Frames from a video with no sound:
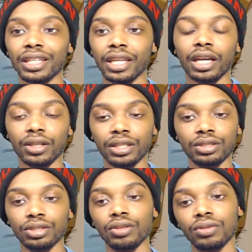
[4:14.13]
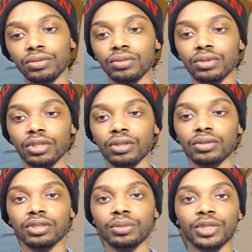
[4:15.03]
Now it showed
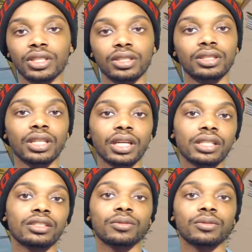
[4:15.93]
some of the good things,